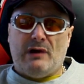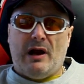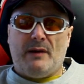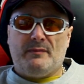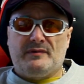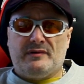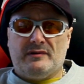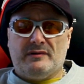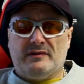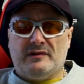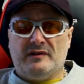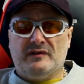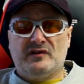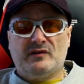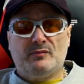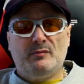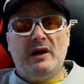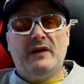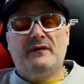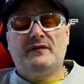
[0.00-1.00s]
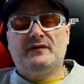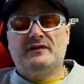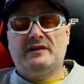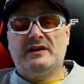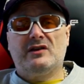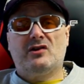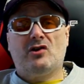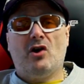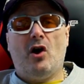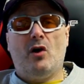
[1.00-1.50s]
wrapped the Smiths
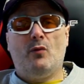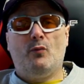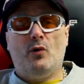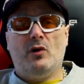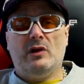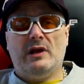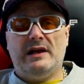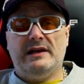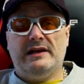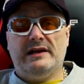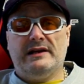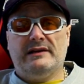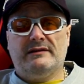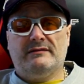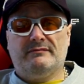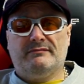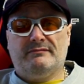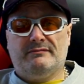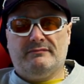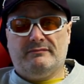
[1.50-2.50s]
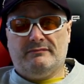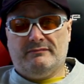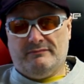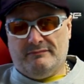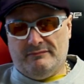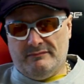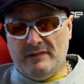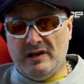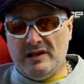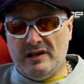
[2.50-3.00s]
in Cornwall, hasn't he?
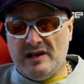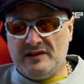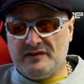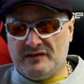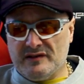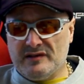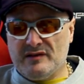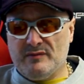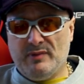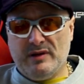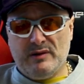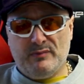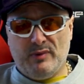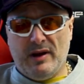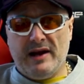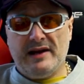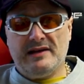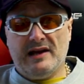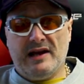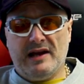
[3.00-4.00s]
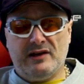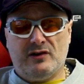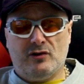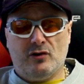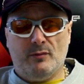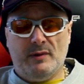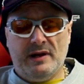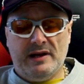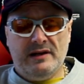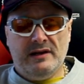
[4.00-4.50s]
Unless there's a big payday
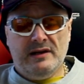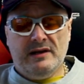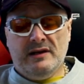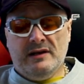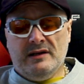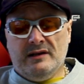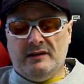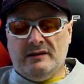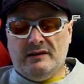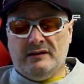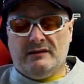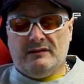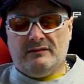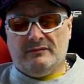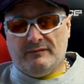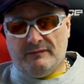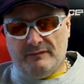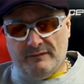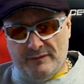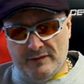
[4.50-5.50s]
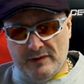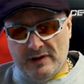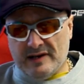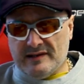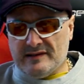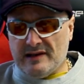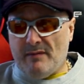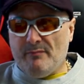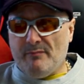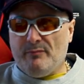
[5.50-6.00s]
coming. For
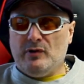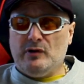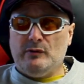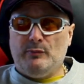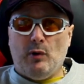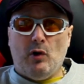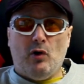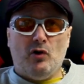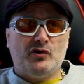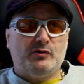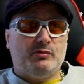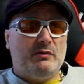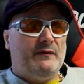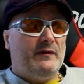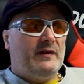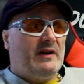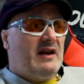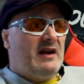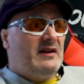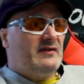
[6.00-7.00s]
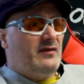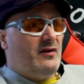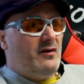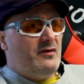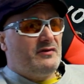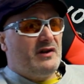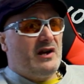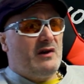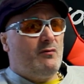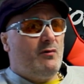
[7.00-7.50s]
example, Paul Smith against
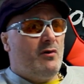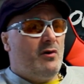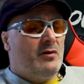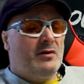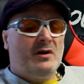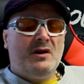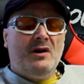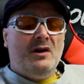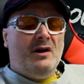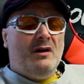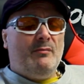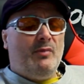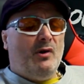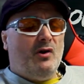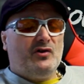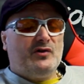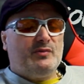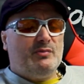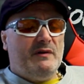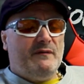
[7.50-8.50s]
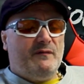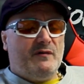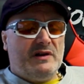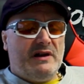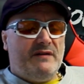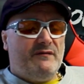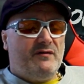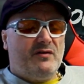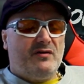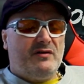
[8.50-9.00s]
Andre Ward. Paul Smith were
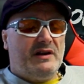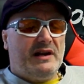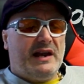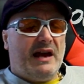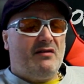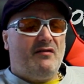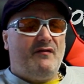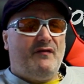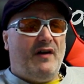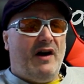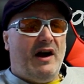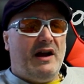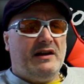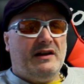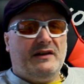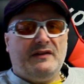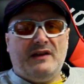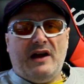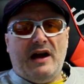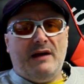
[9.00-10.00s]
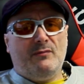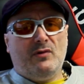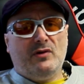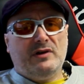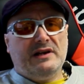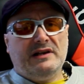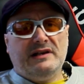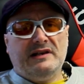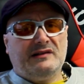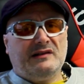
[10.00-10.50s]
never going to get a fight at that
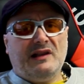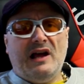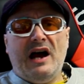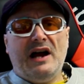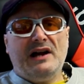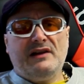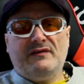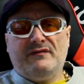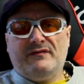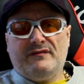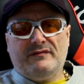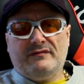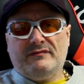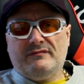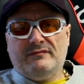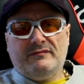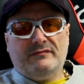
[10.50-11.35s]
money in his life,